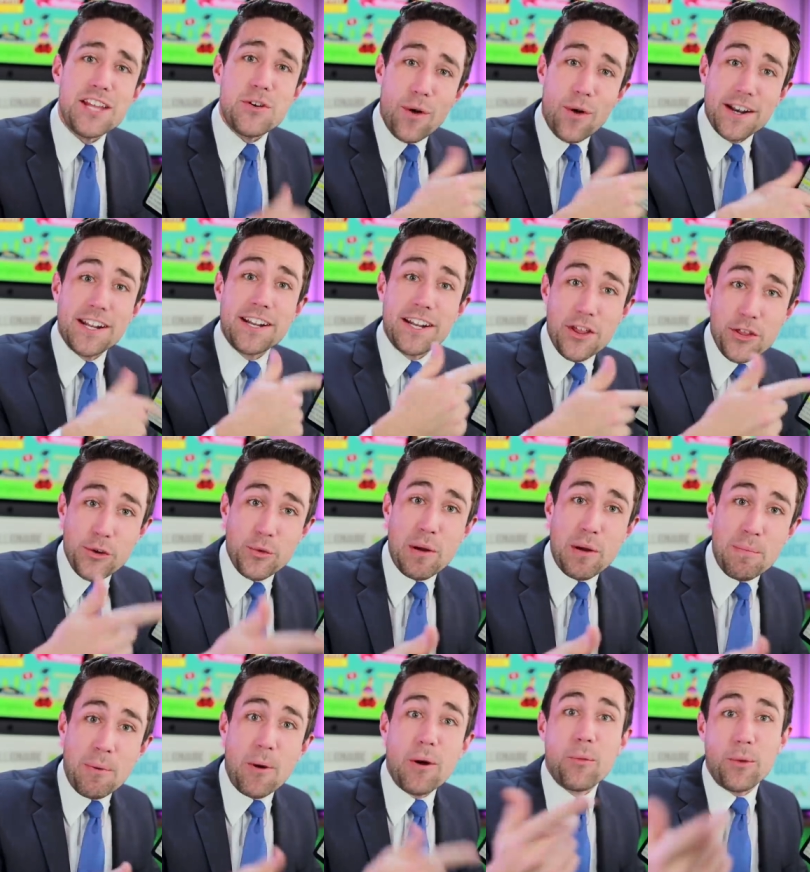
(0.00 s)
You want another
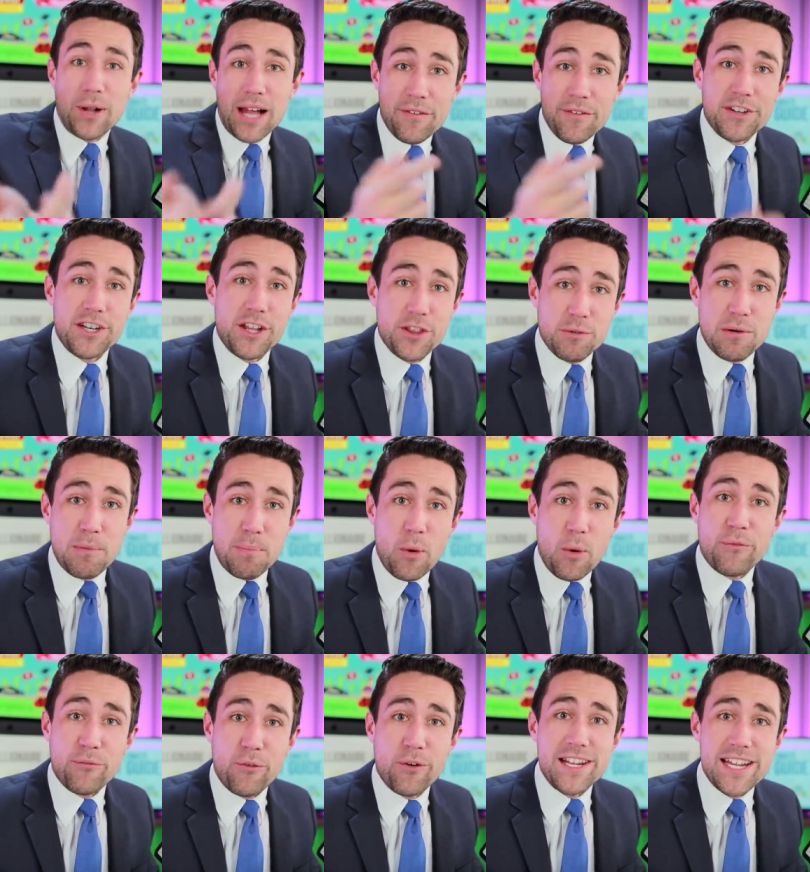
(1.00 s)
report? We'll have another
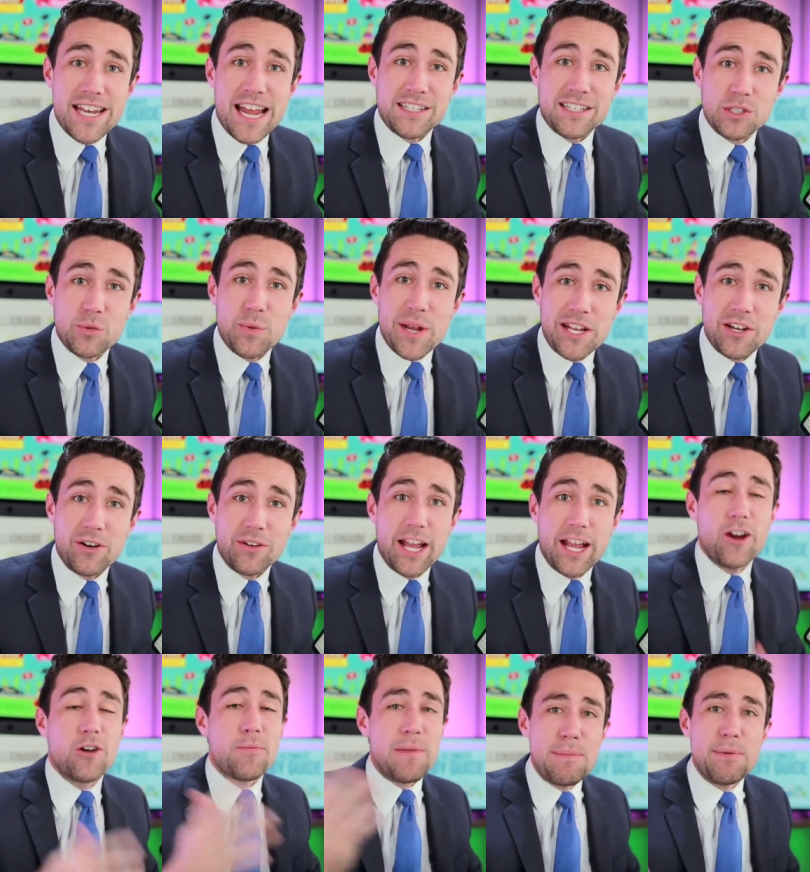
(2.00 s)
report for you next week,
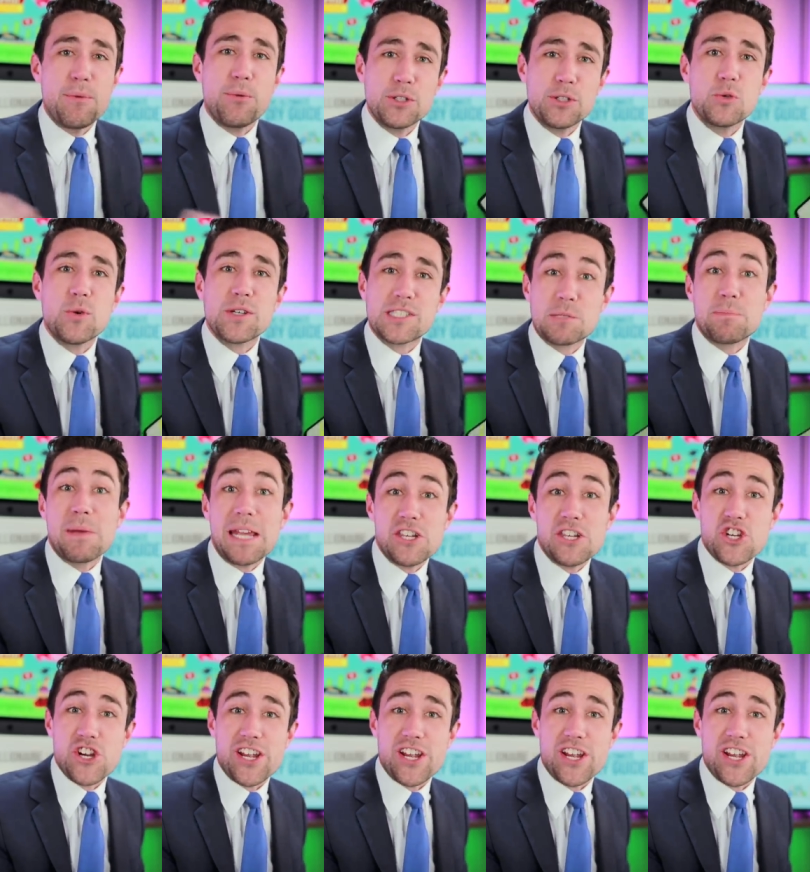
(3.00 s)
okay? Or maybe we'll do a speech